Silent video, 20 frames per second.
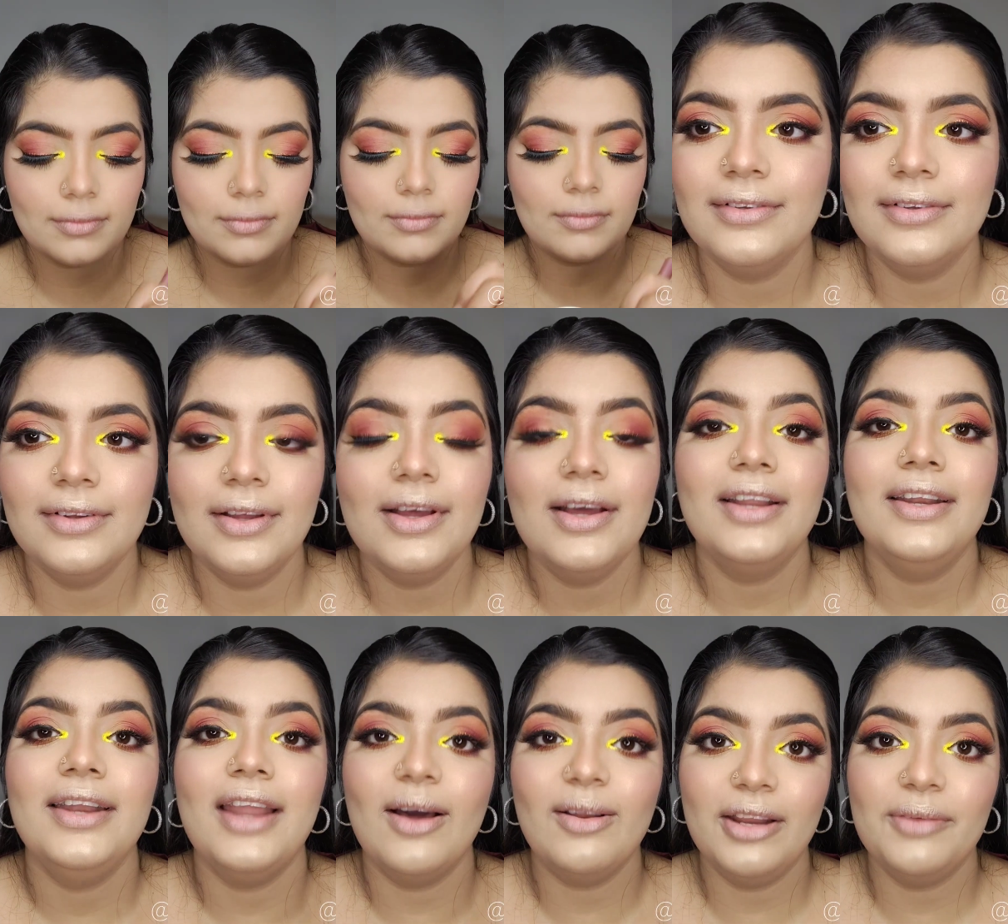Now let me show
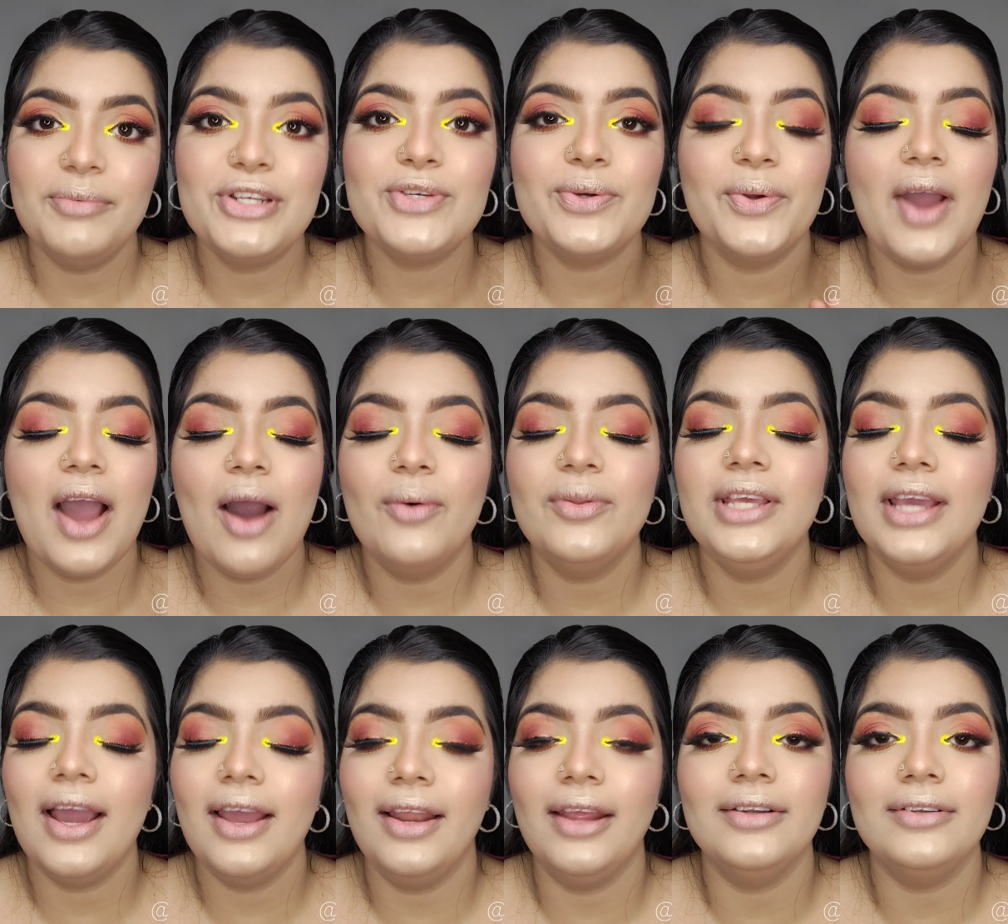you how the highlighter
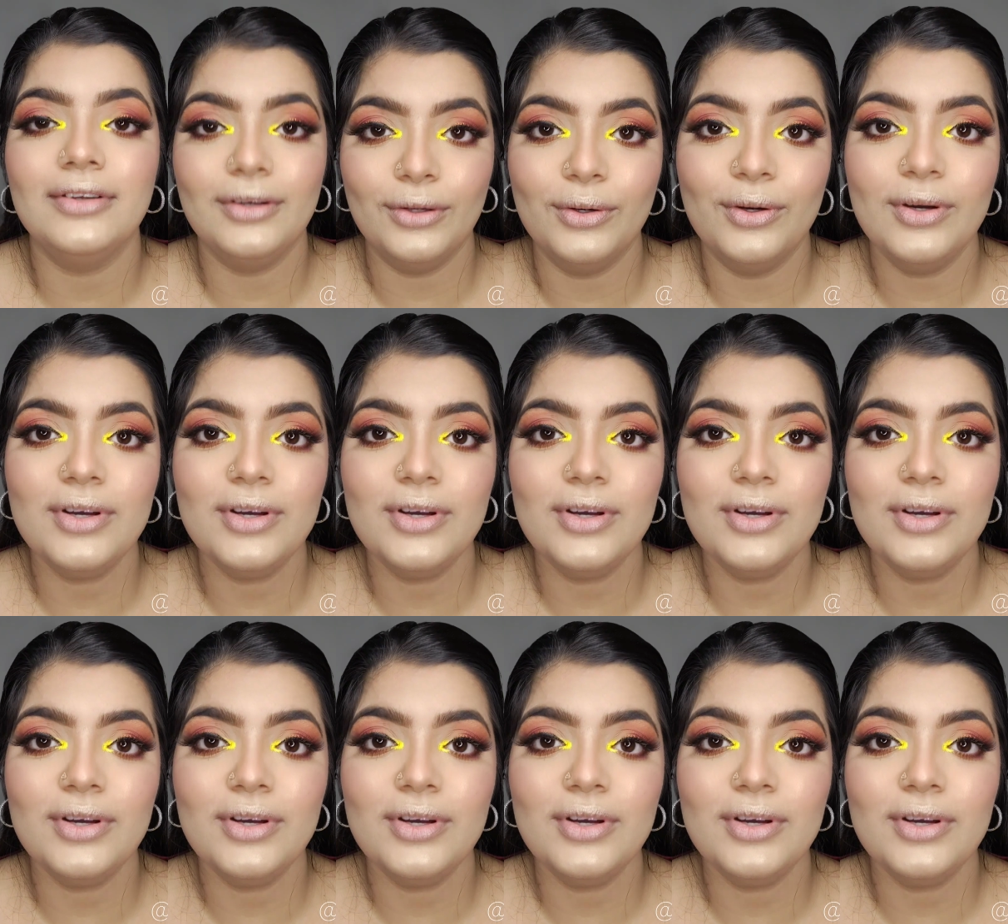looks.